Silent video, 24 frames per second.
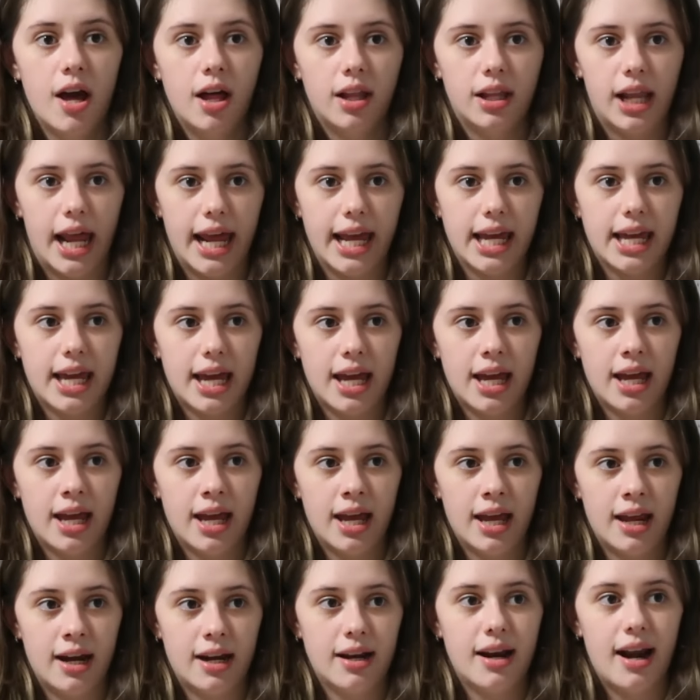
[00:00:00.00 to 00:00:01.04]
like
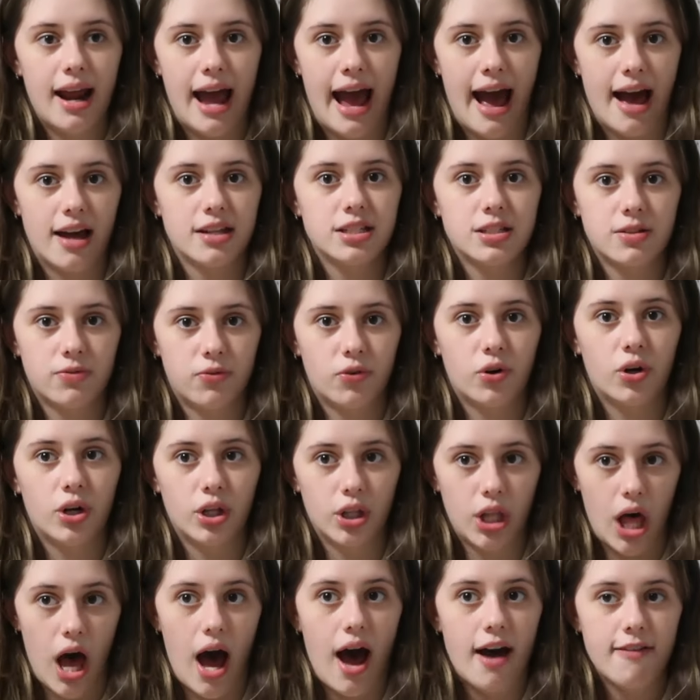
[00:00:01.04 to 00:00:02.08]
it asks for a
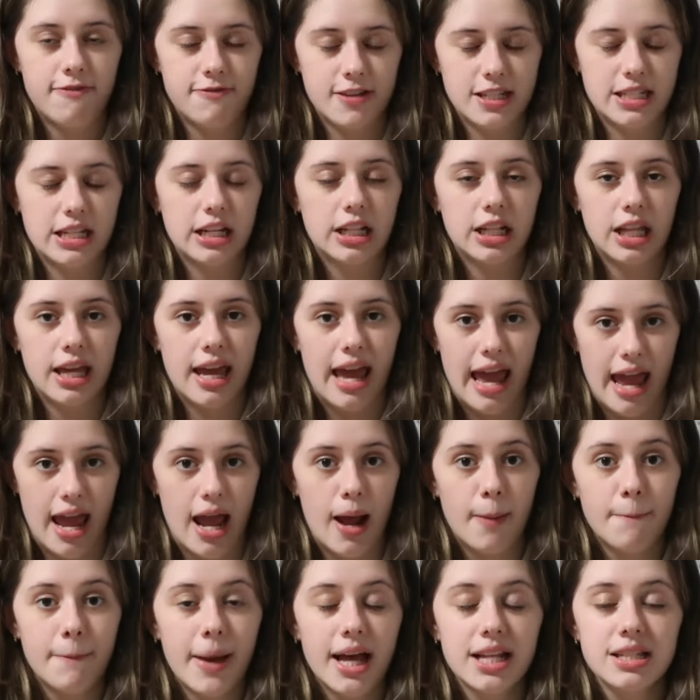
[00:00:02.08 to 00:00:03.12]
lot physically
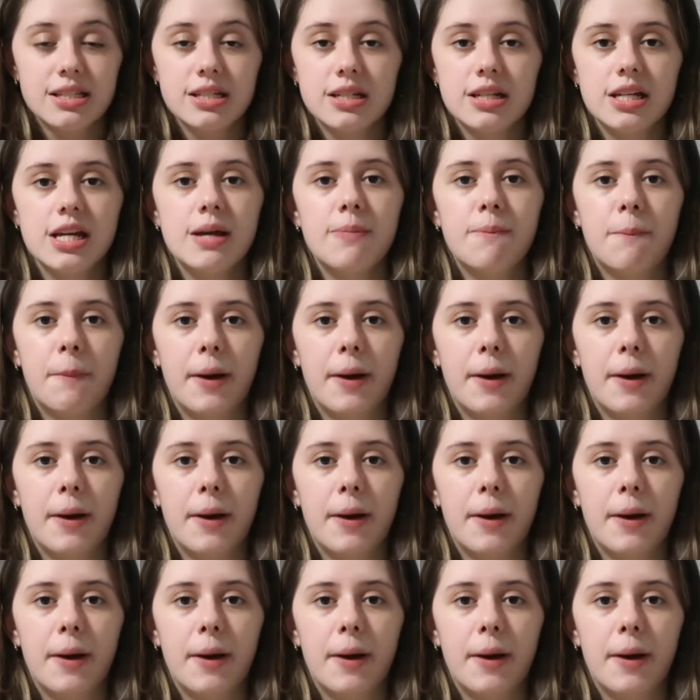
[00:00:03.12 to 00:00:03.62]
and mentally